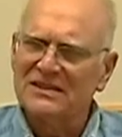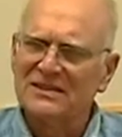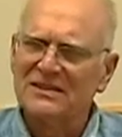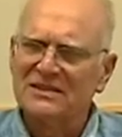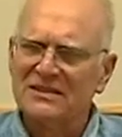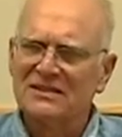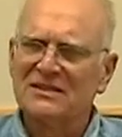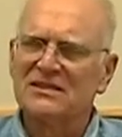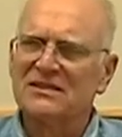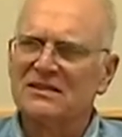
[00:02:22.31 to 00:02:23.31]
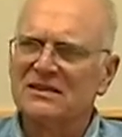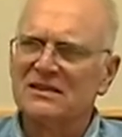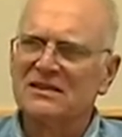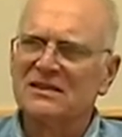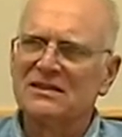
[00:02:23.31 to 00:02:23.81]

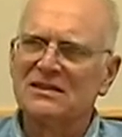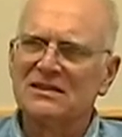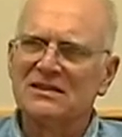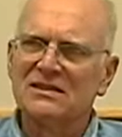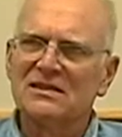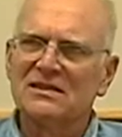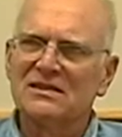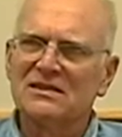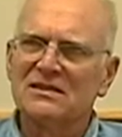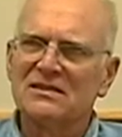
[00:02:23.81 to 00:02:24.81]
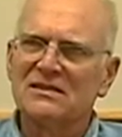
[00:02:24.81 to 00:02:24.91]
(no one is talking)